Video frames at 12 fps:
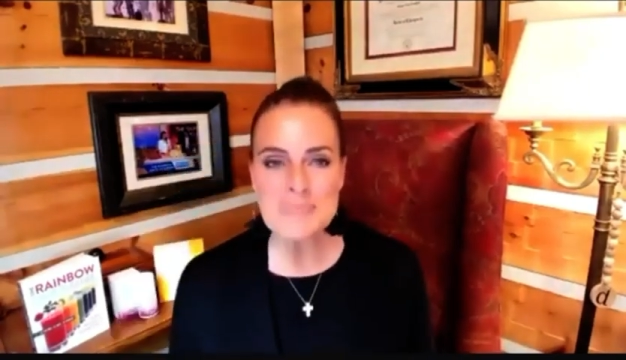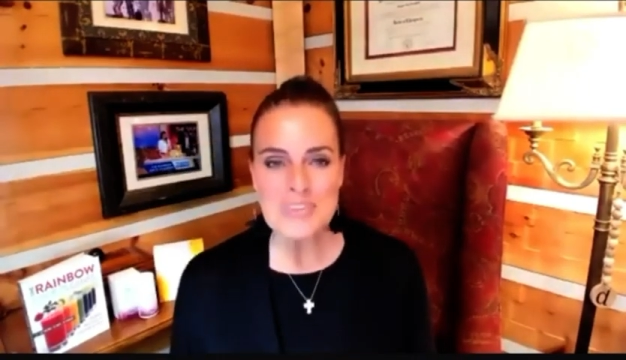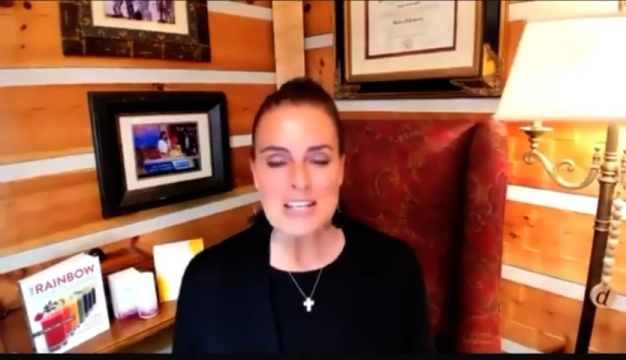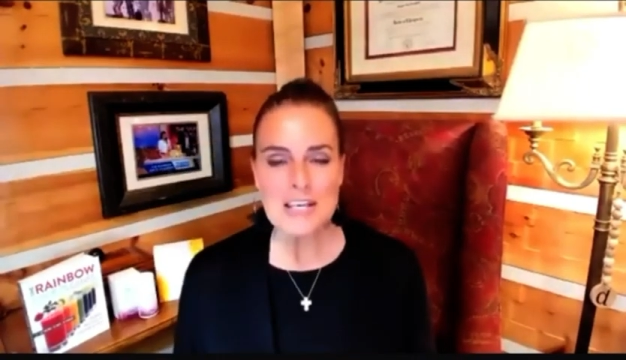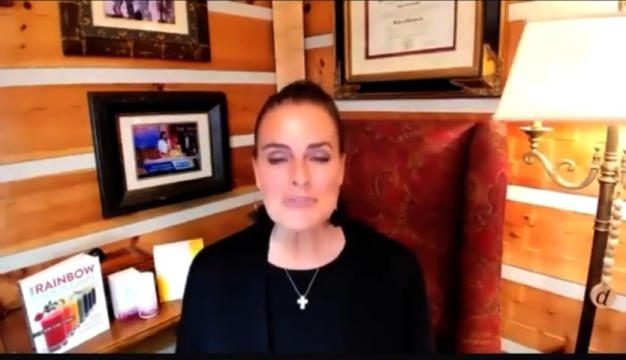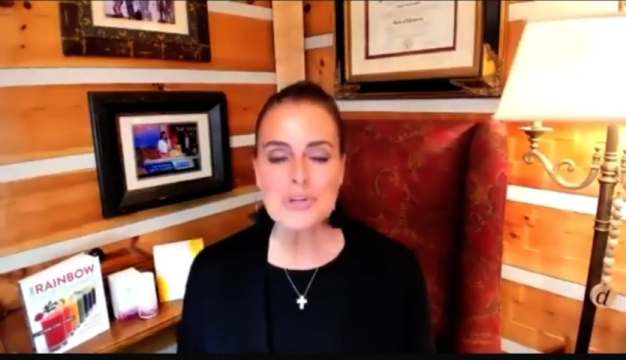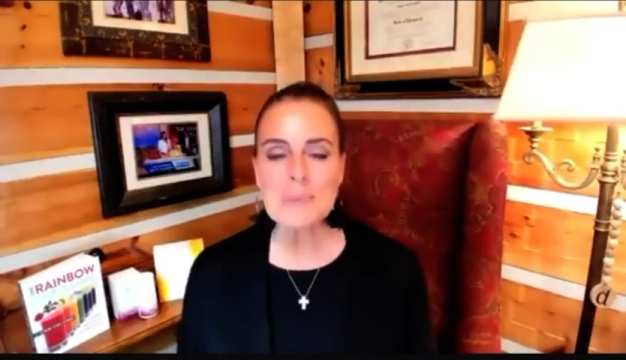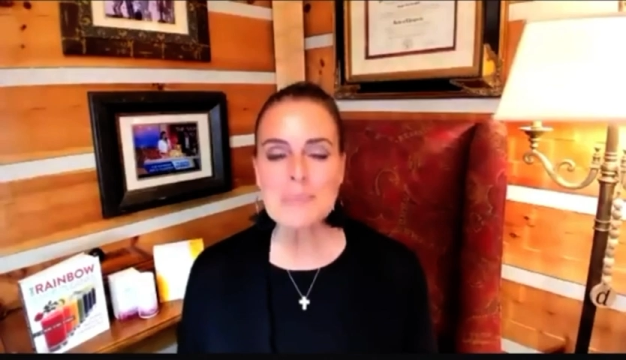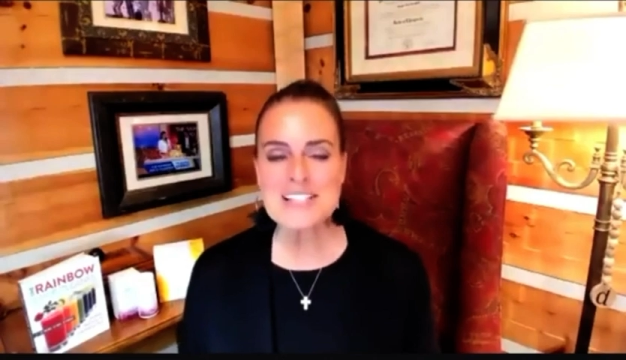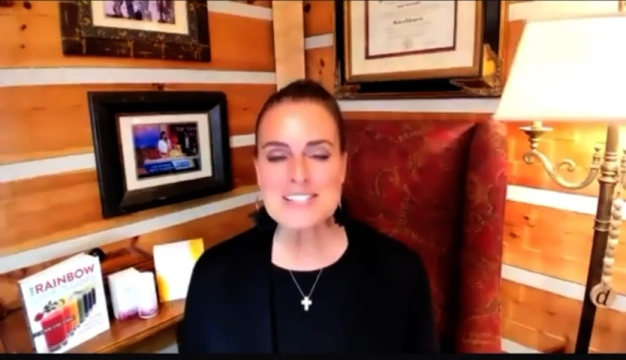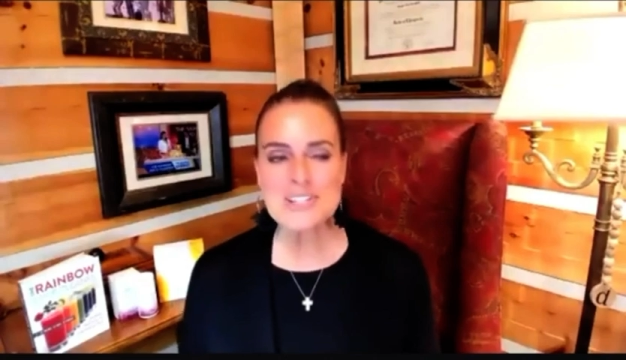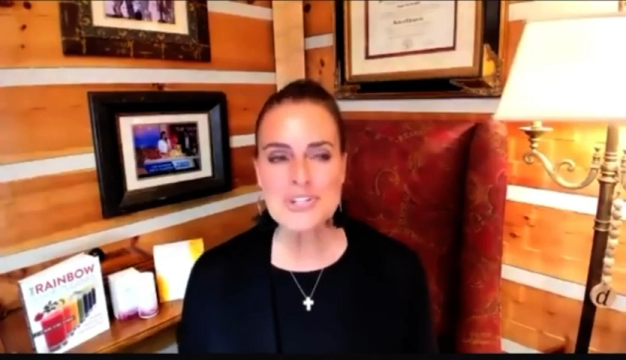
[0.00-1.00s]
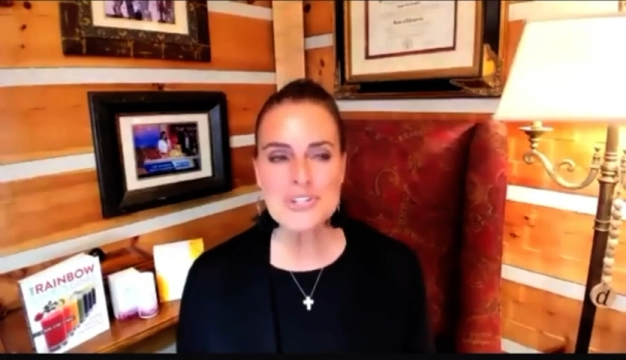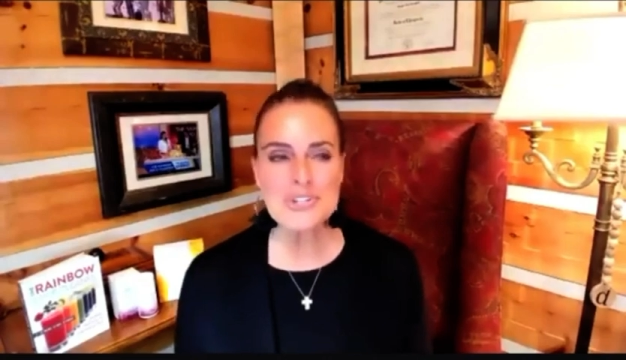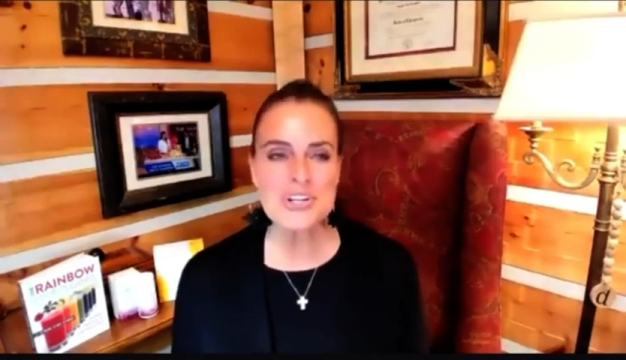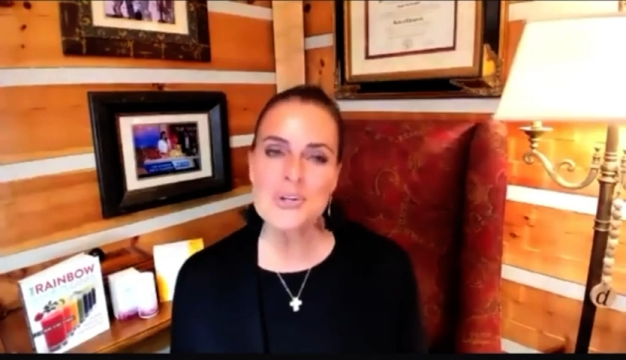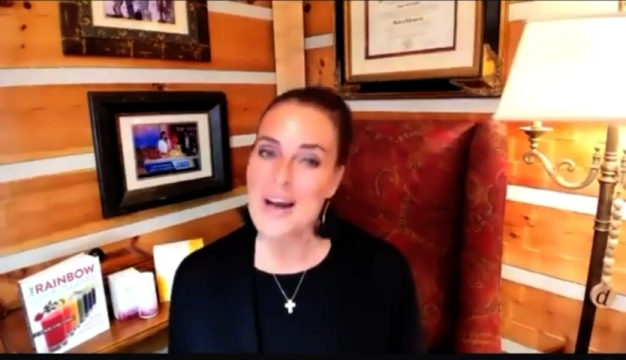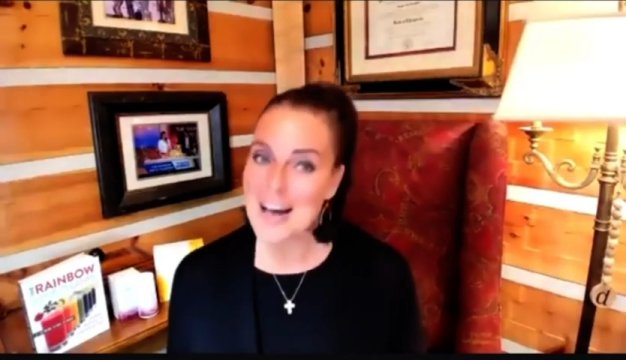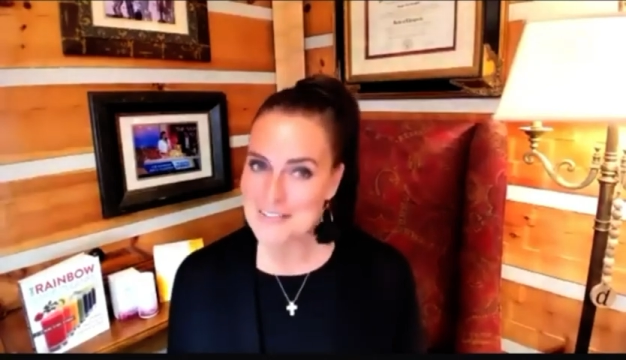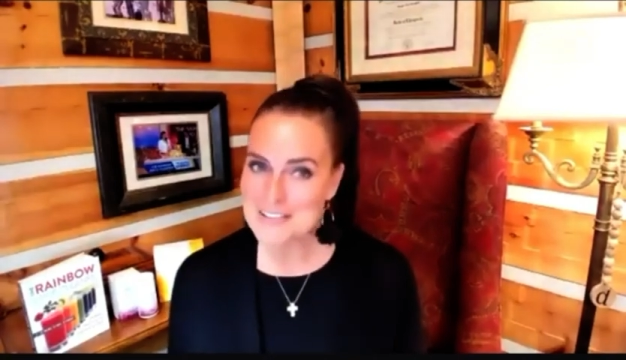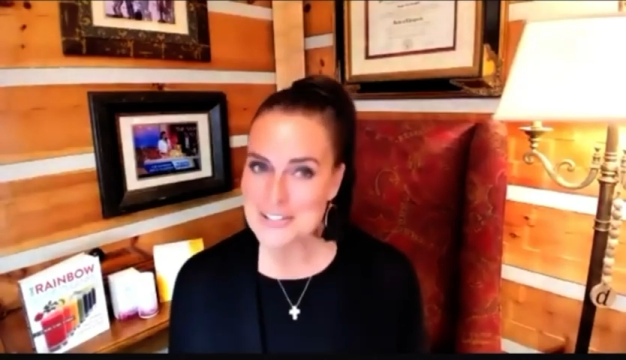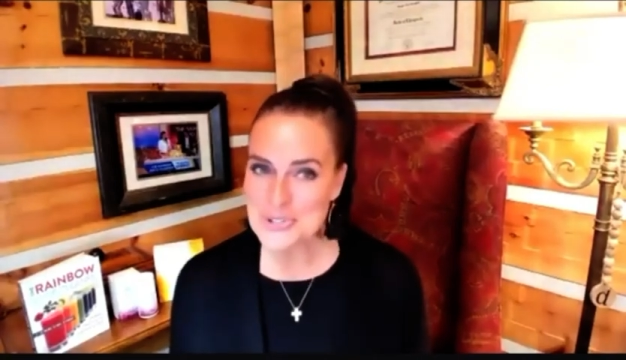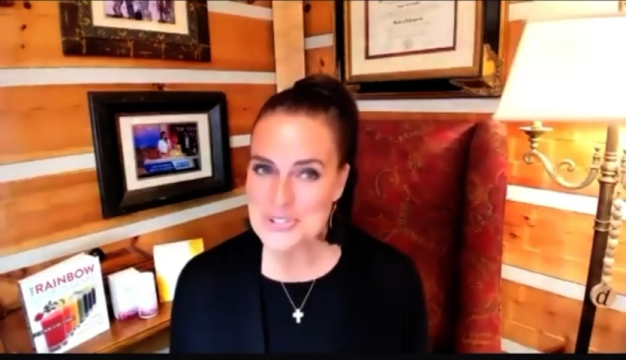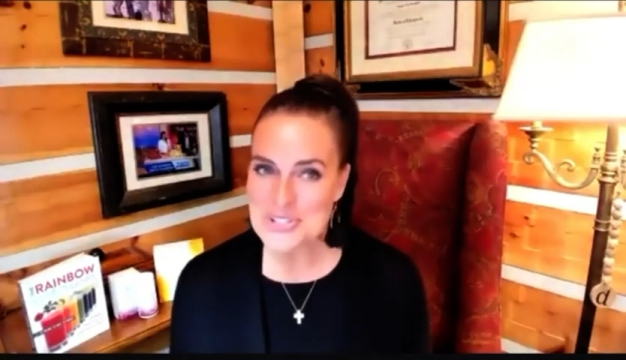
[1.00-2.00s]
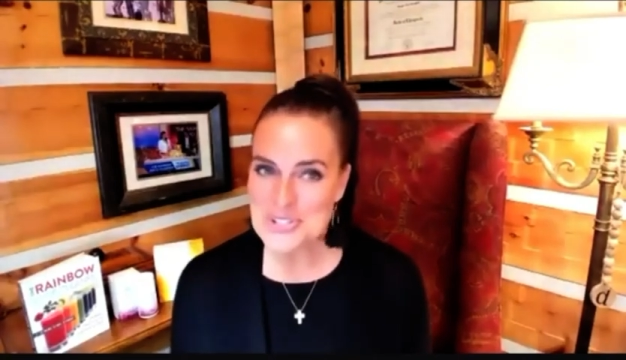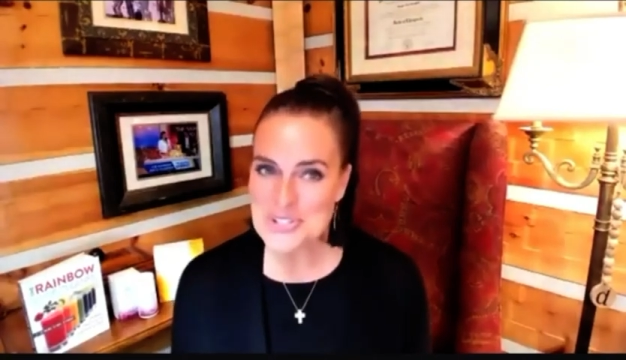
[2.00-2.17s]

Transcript: If you're a big sister and you have a little sister,